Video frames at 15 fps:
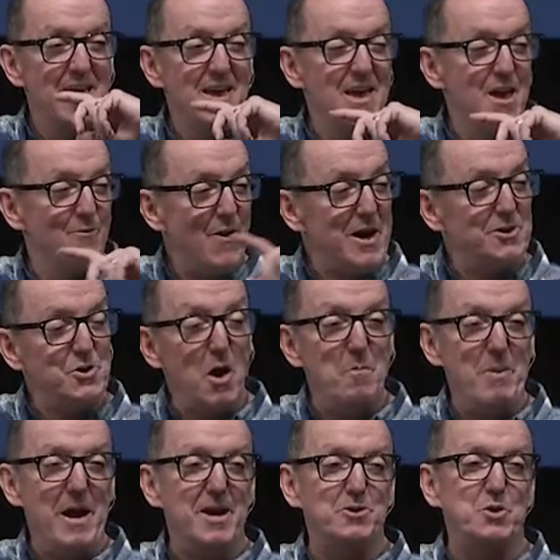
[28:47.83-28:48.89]
If I saw
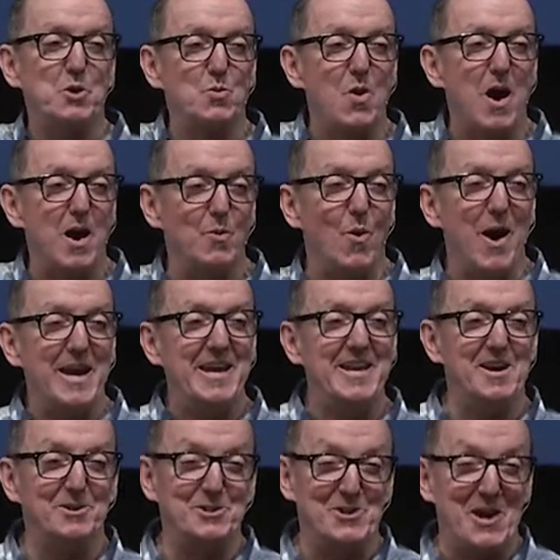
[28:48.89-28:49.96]
Pastor Rod walking
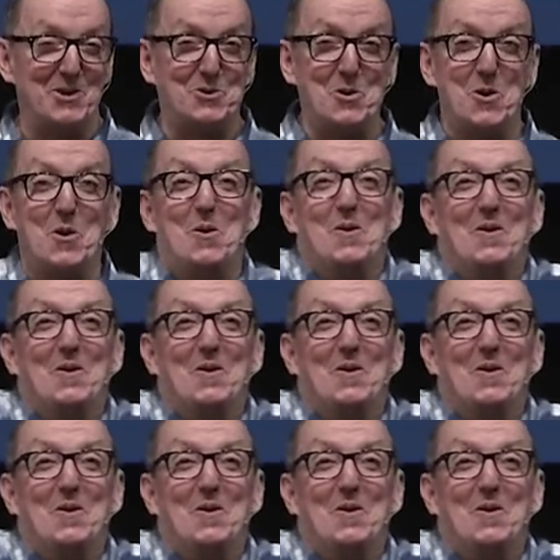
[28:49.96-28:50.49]
down Central,